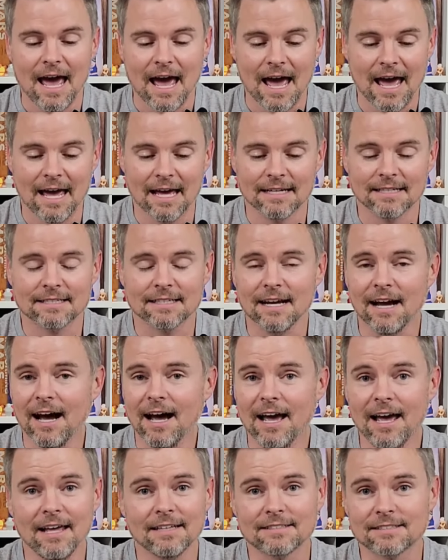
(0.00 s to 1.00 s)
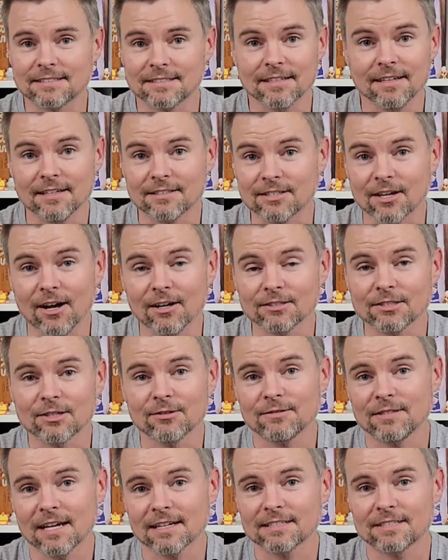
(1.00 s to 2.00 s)
And it's it's also
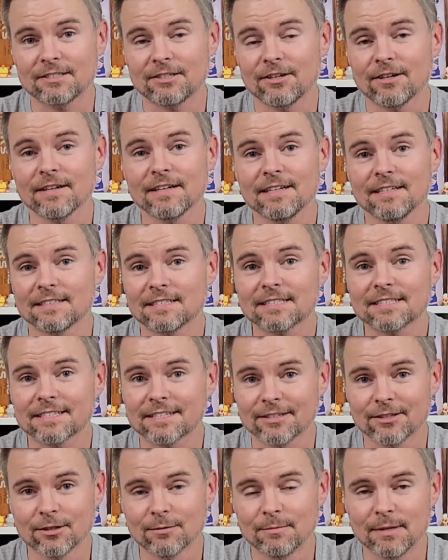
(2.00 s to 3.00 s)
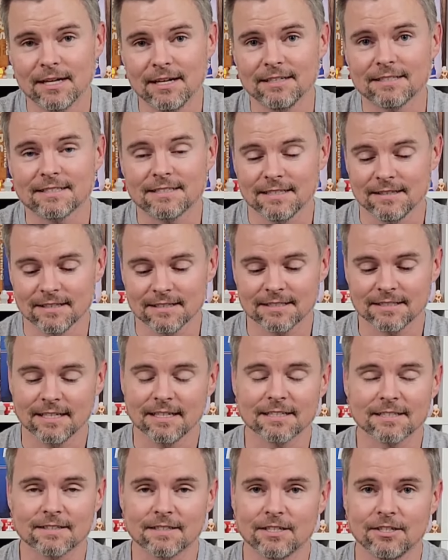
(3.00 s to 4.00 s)
dexterity and skill based in the
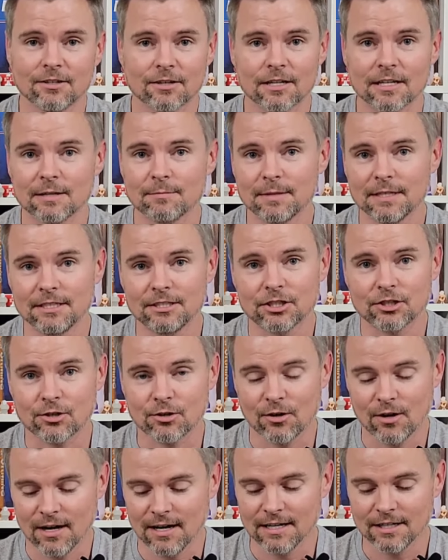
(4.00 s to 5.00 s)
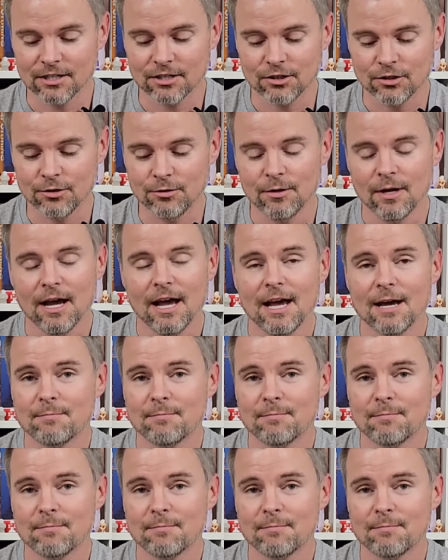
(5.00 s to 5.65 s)
sense that you're going to be trying to